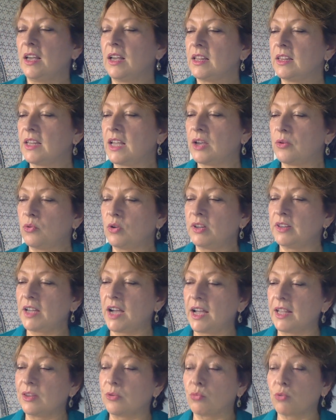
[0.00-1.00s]
They will
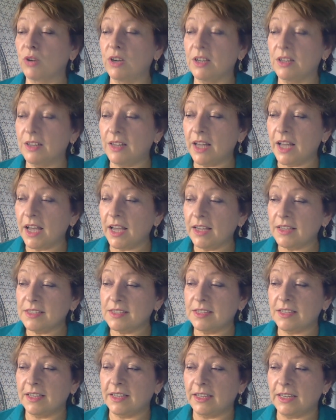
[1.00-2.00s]
not realize
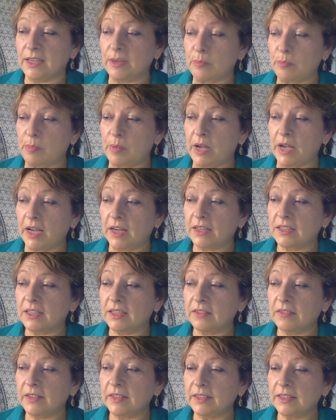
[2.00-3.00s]
the impact
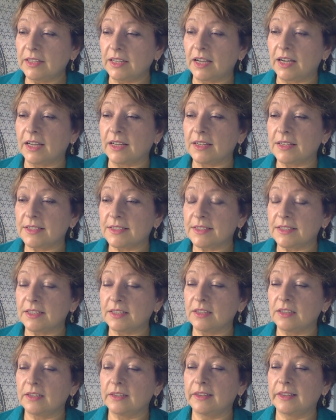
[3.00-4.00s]
of it
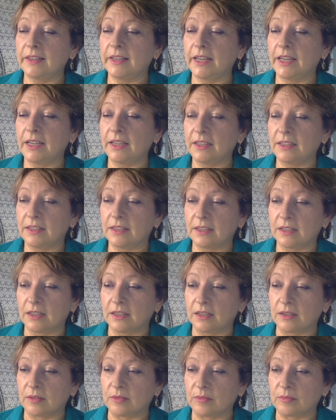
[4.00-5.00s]
until
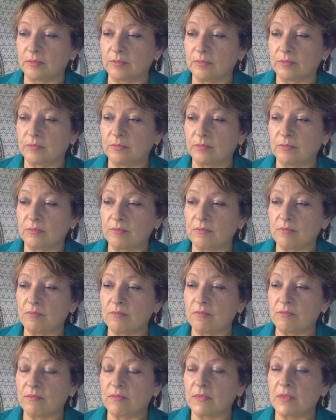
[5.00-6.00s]
later,
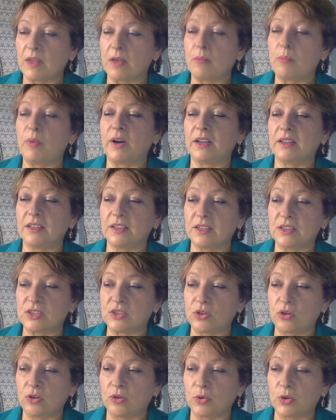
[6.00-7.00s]
but it's
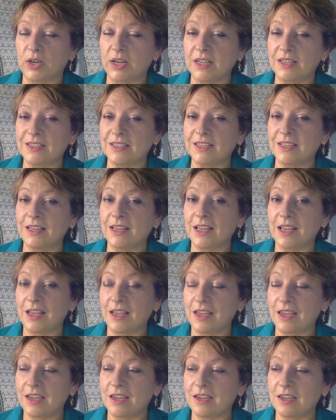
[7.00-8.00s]
already
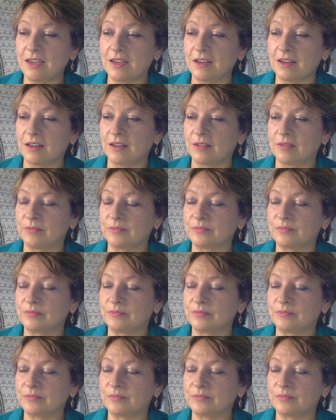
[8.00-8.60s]
here.